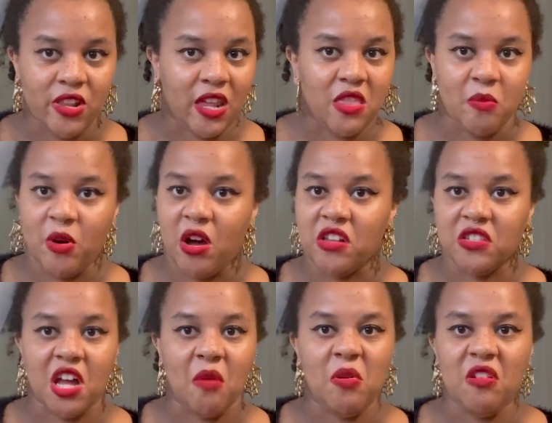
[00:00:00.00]
like the past
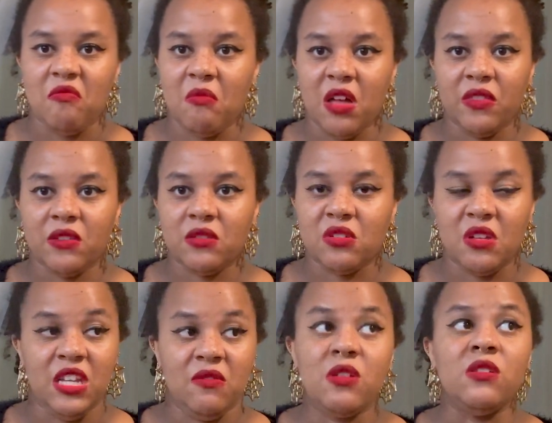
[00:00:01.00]
couple of months
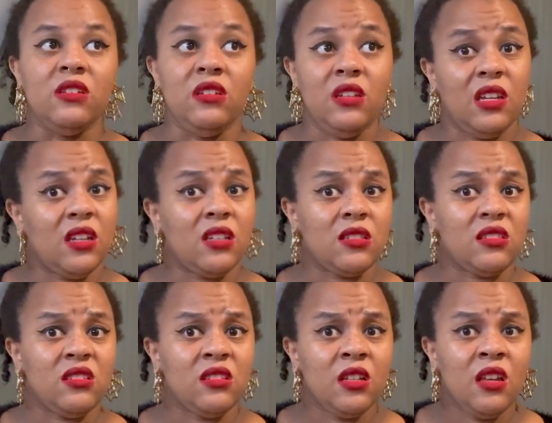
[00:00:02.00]
even
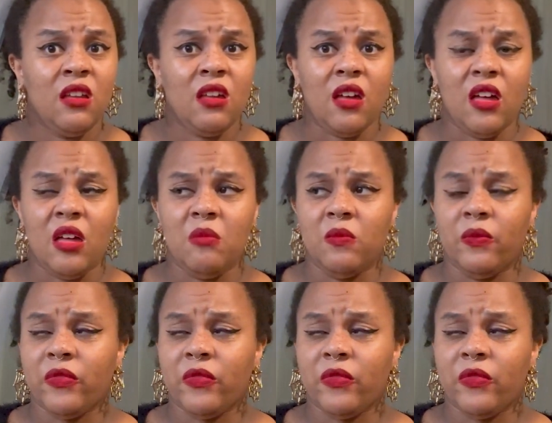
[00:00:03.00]
years um,